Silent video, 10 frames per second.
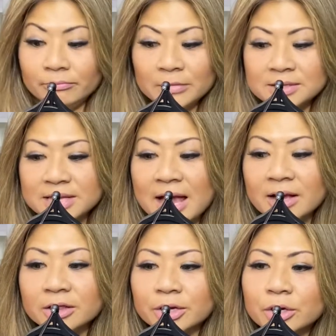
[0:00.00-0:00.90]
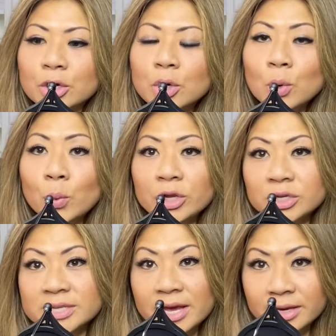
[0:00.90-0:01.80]
Exactly. When you
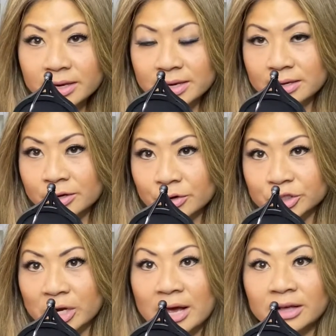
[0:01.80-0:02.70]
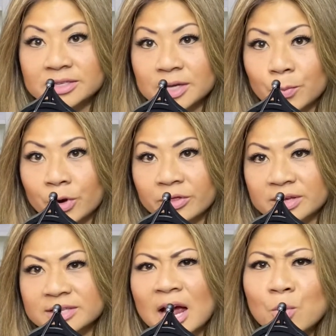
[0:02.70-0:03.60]
take your child somewhere and they
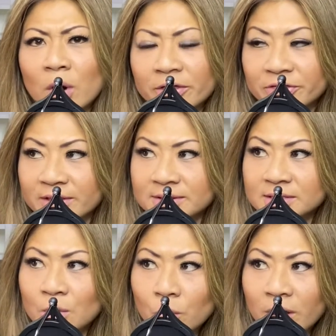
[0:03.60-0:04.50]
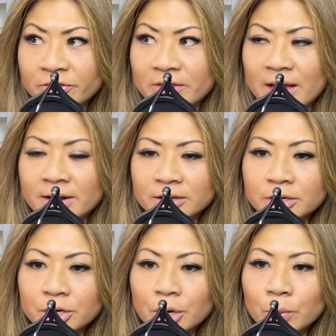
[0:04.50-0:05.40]
say, I want this, I want that, you
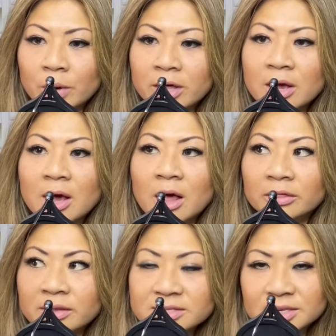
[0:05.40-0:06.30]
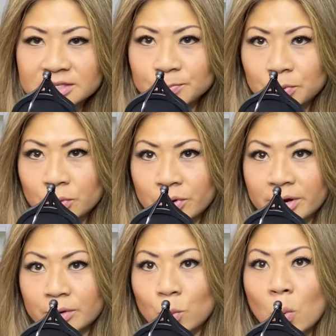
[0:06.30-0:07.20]
know what? Let's explore
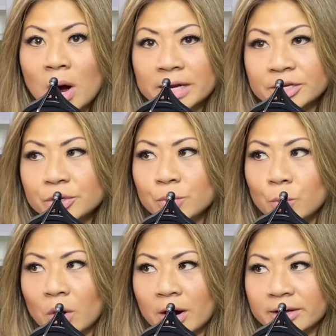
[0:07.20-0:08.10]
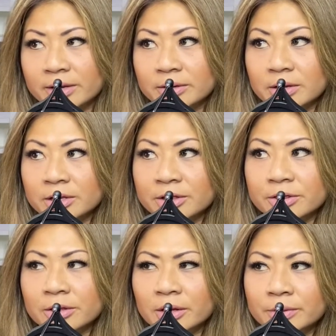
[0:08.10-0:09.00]
it. Why do you want it?
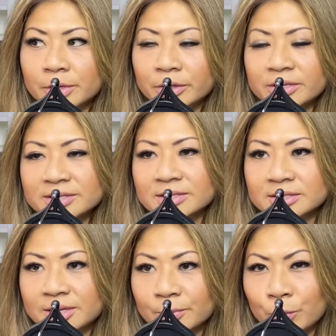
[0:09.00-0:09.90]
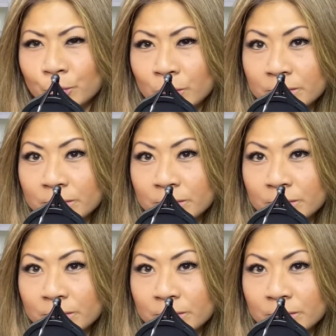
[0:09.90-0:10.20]
Listen to them.